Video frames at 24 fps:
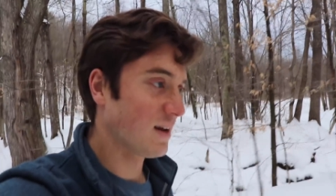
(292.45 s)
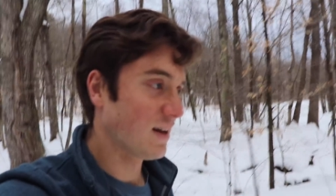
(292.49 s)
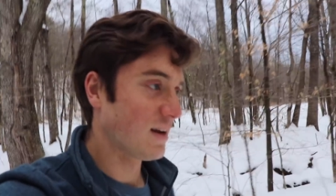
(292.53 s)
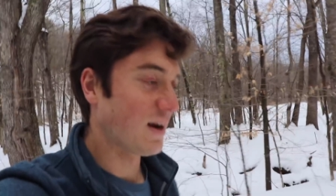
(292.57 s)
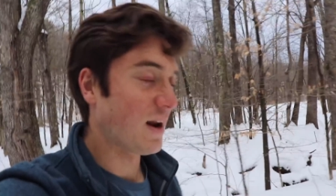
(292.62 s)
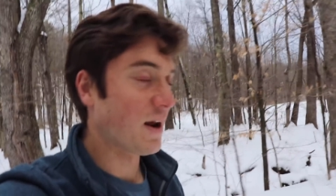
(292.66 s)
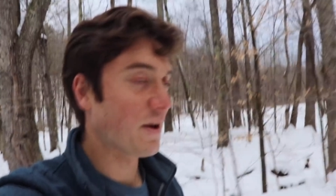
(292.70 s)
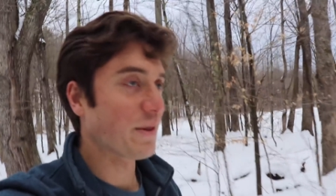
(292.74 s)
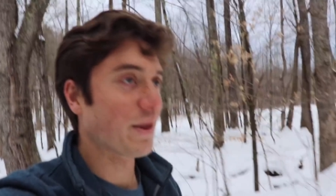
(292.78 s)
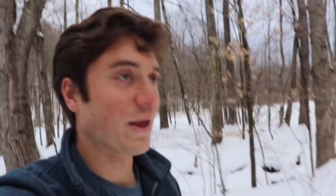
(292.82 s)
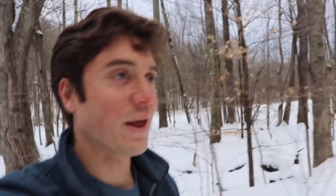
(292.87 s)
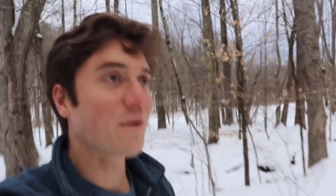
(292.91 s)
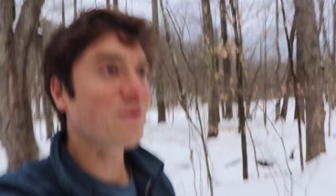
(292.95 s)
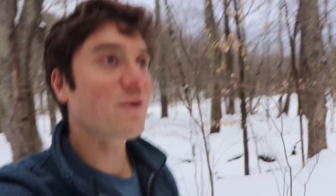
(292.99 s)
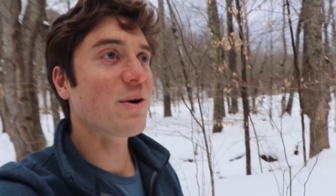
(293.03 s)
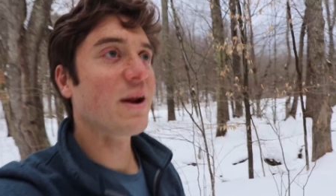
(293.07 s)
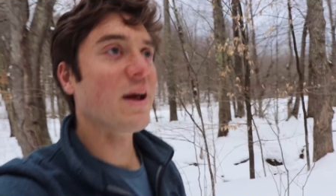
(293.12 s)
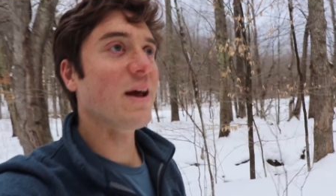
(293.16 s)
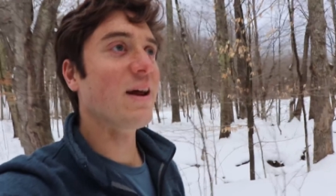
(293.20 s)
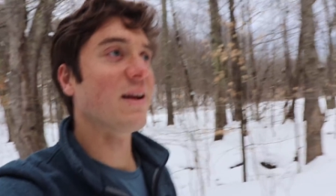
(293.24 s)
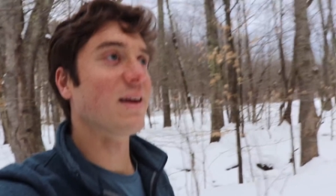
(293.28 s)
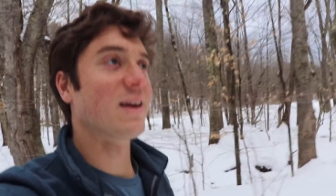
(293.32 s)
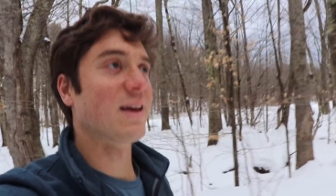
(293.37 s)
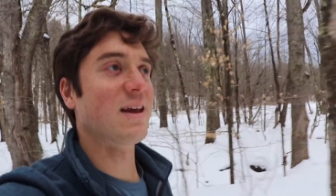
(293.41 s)
Now the
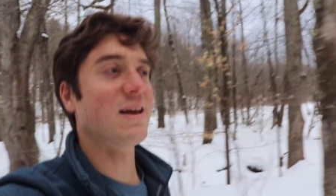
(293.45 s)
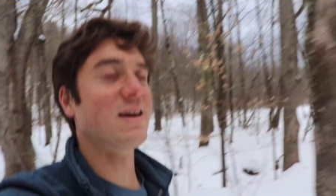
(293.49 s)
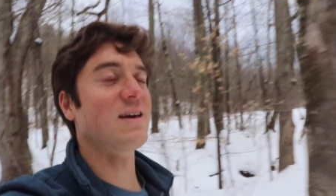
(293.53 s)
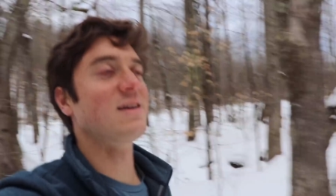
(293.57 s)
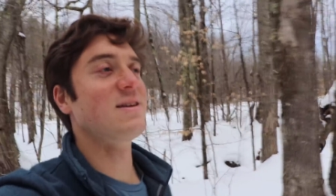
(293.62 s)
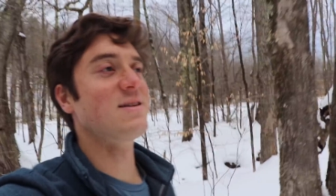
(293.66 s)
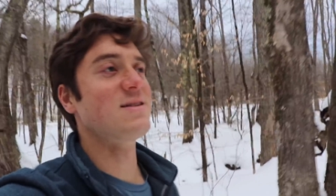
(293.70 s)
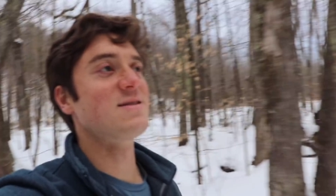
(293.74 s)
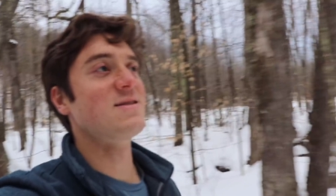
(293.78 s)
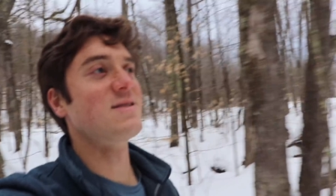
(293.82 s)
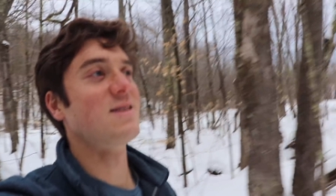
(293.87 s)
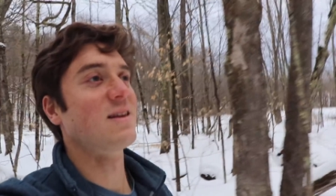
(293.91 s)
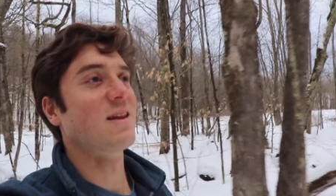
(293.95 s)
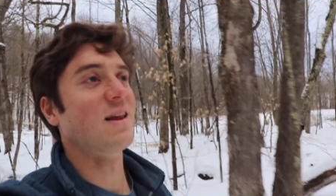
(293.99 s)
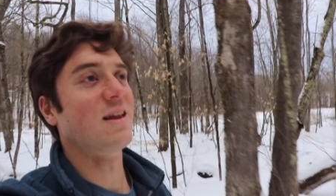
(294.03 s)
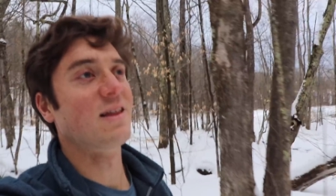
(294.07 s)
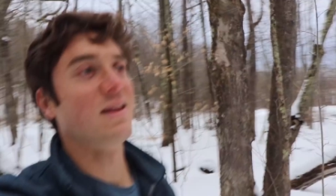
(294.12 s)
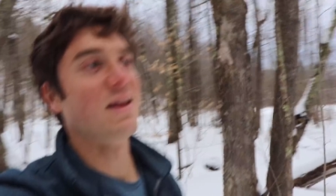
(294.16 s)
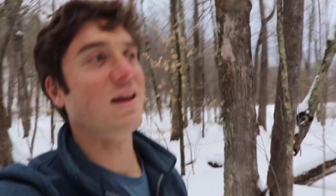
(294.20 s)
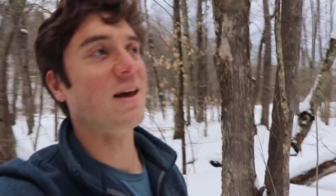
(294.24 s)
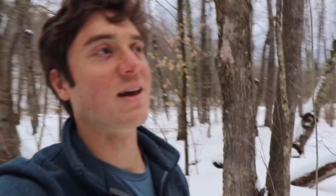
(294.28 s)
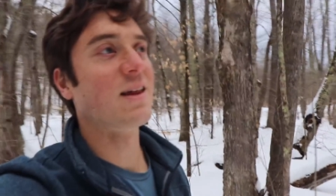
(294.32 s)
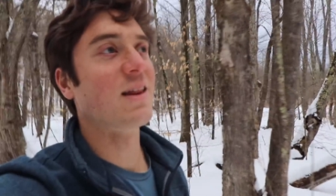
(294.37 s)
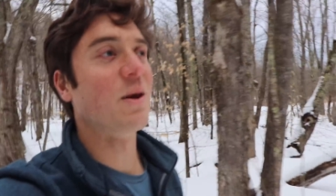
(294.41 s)
internet is the
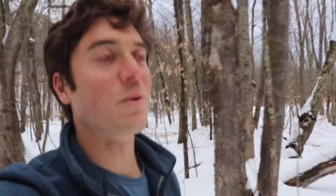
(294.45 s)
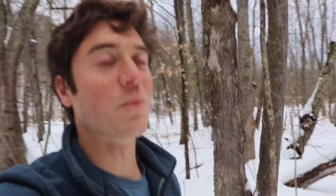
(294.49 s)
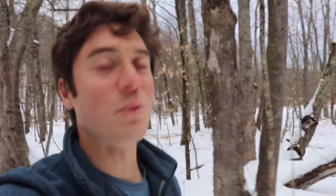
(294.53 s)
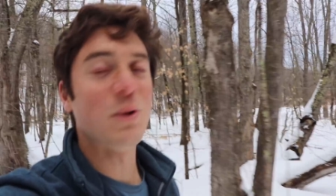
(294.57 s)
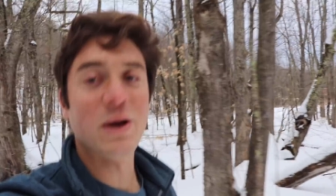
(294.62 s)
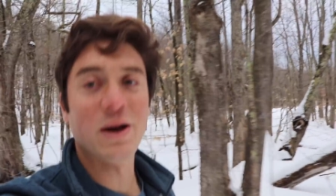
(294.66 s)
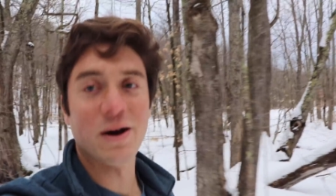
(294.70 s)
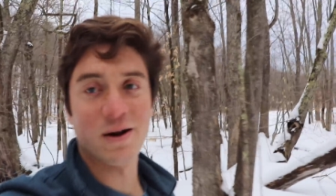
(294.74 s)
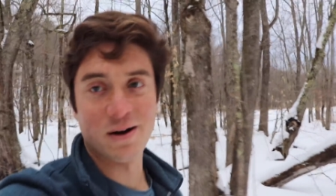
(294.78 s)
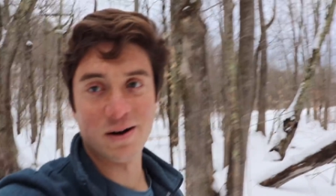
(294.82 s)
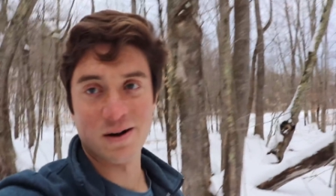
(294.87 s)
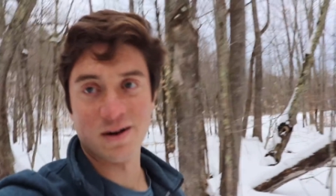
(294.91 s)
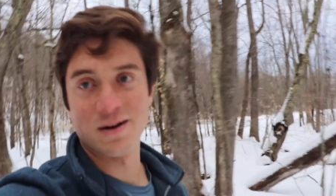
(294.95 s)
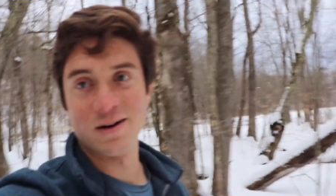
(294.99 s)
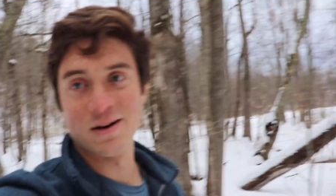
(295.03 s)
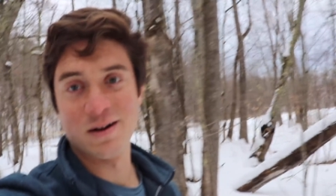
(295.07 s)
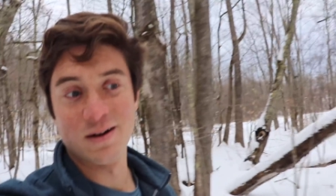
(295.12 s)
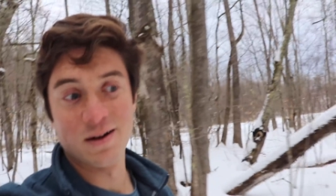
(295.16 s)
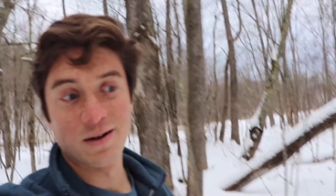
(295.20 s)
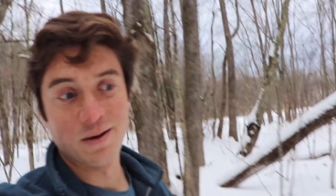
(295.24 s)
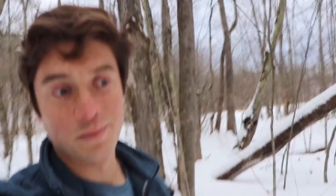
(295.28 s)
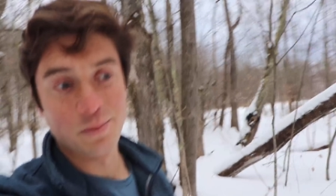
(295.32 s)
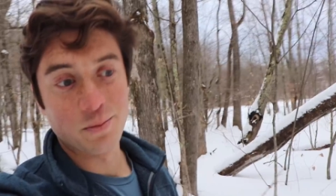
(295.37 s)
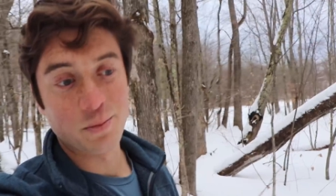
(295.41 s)
thing that we are
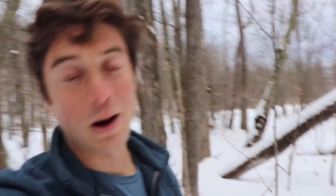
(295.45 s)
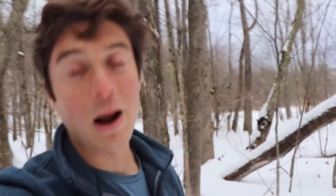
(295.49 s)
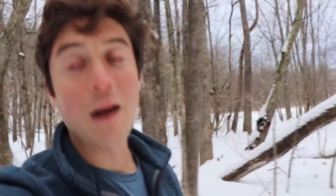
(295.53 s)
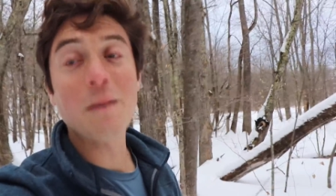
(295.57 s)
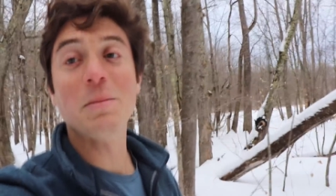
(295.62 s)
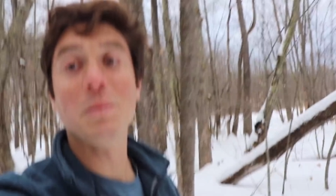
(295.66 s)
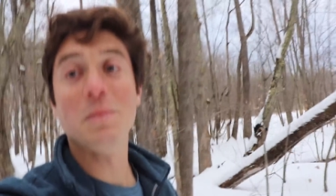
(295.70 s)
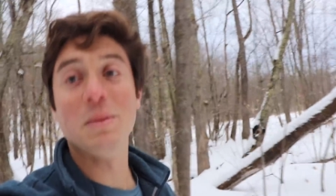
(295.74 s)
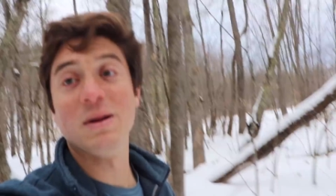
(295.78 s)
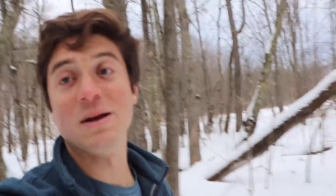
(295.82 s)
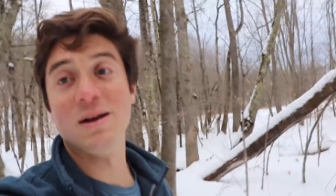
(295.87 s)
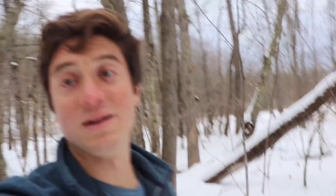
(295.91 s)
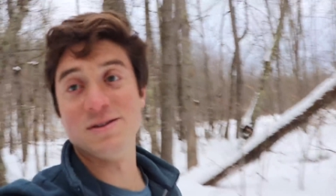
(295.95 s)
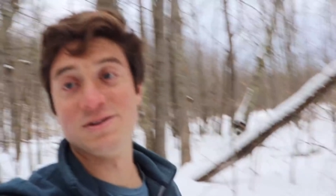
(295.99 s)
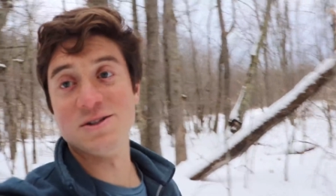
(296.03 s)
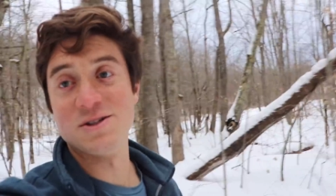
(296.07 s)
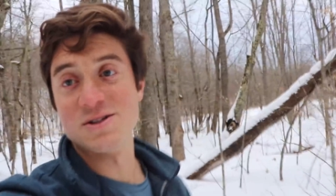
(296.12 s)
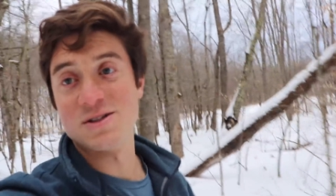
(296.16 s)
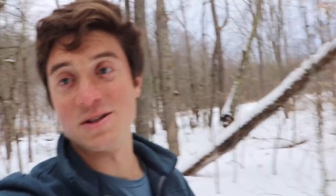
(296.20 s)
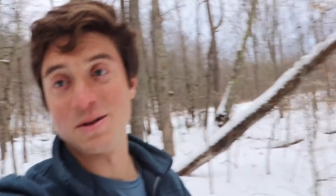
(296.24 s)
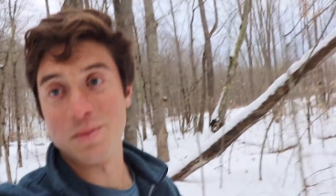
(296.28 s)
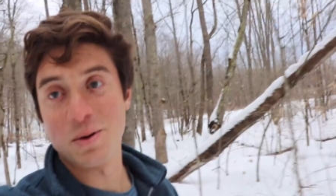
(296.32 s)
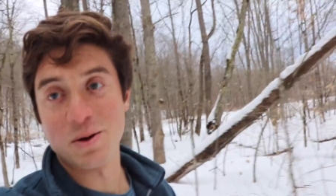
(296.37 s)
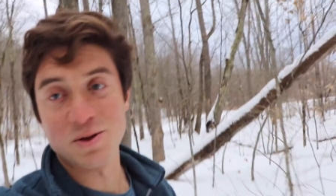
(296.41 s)
probably
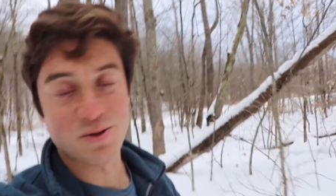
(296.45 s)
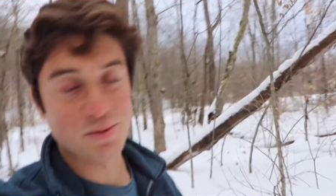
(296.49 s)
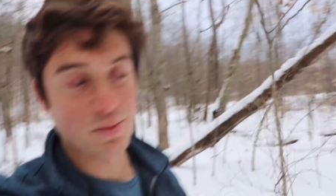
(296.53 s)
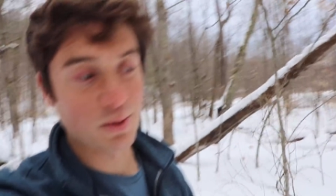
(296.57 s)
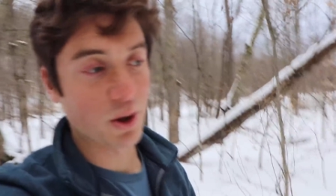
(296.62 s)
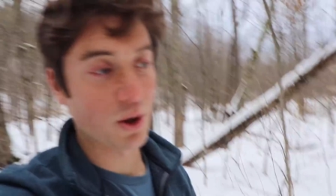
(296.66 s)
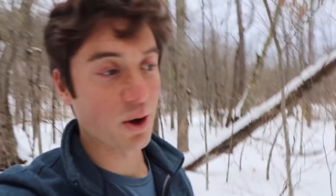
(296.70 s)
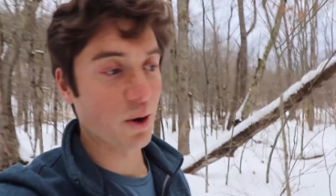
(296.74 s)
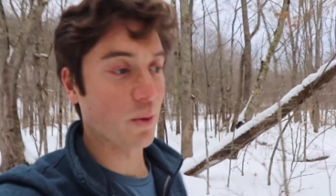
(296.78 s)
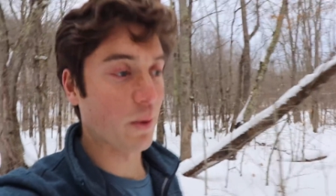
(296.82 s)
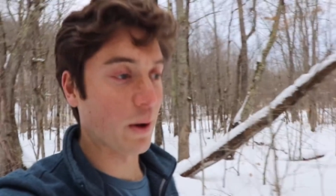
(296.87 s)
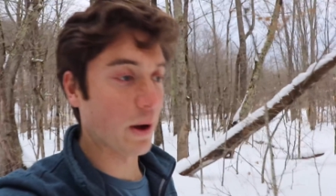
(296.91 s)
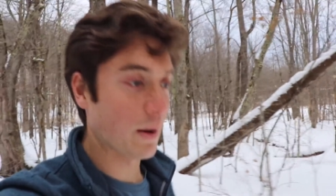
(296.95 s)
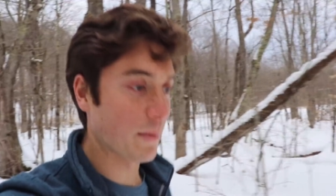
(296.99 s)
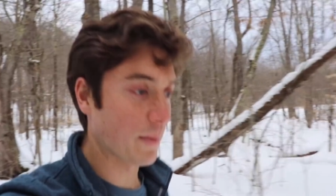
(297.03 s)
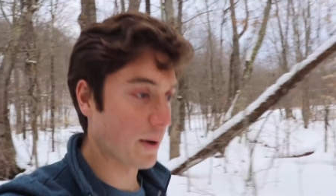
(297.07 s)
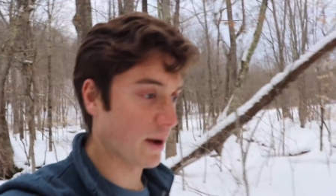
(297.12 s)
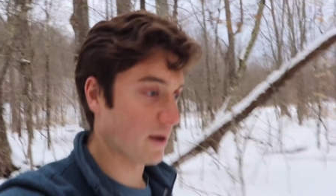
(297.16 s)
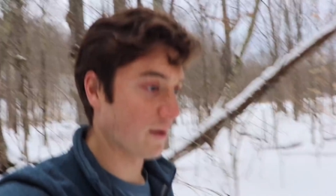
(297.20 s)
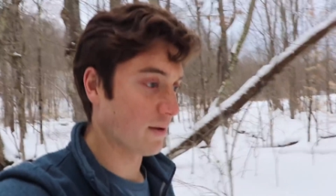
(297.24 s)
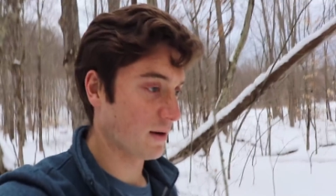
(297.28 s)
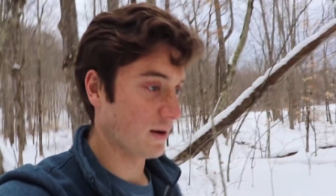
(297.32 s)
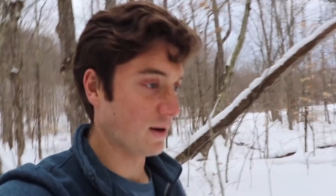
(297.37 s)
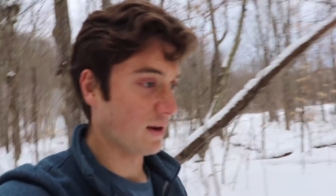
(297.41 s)
just the most blown away
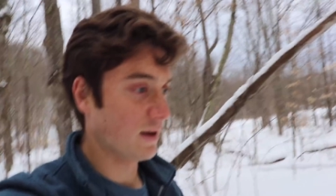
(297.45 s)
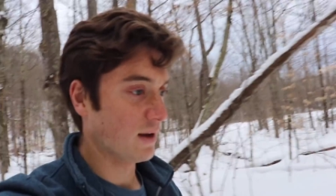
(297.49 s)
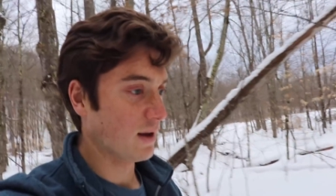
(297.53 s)
about,